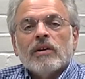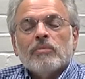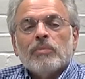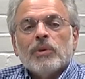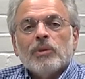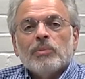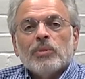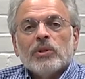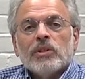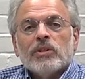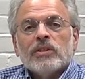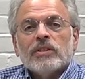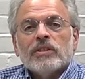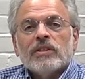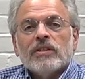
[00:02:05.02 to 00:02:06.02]

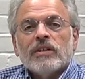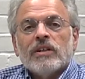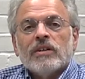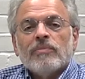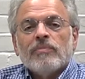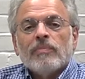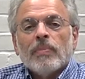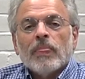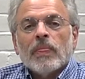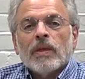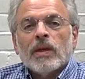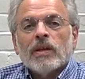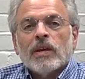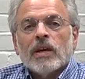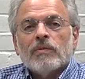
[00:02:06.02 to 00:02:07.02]
People
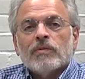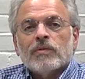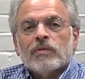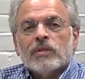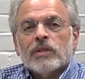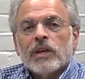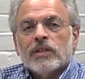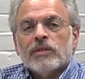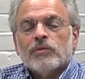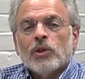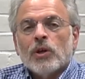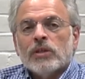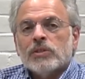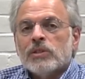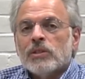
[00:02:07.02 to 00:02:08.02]
have kind of
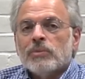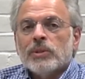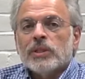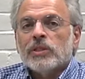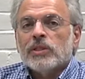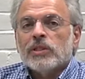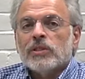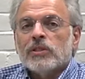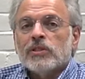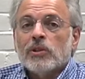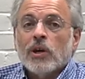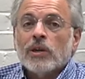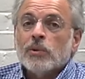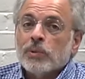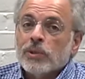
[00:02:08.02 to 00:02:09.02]
lost the ability to
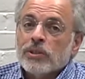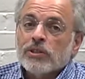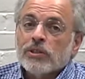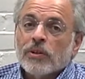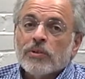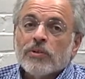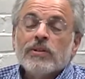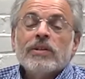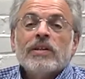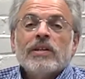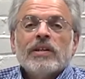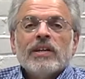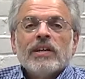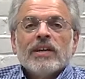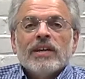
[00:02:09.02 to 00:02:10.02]
talk with each other
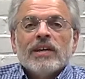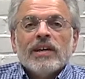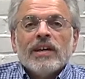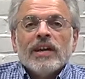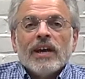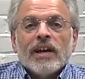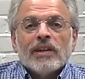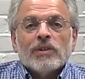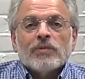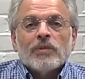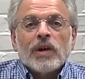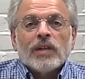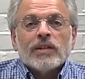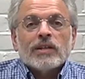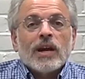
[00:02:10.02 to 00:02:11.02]
and to
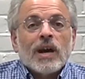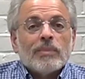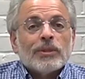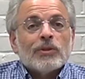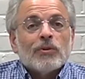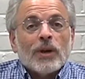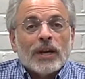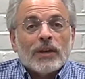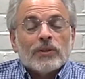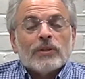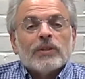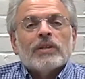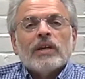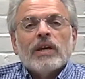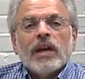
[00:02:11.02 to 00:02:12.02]
find common
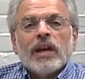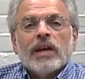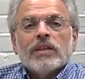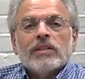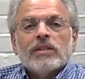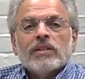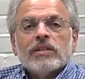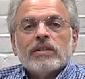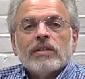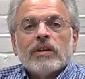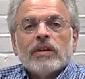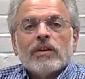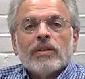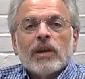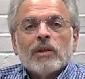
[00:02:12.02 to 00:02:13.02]
ground, and
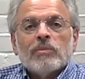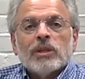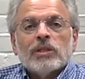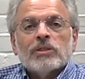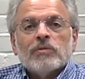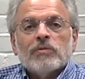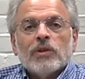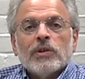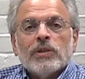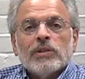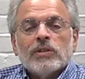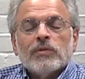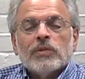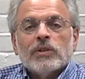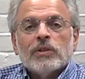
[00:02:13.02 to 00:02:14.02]
that makes it very
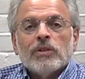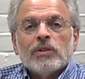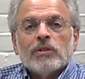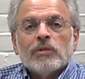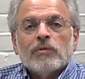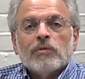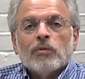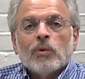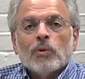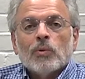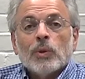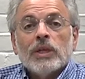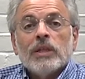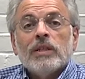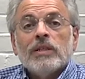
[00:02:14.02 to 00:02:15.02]
difficult for
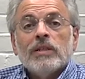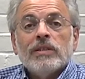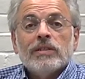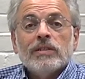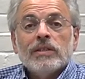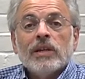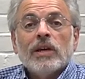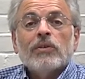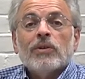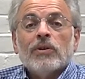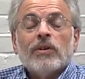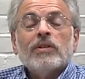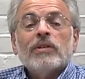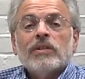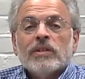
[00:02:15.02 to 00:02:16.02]
we
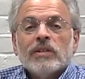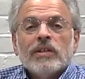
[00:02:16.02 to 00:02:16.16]
together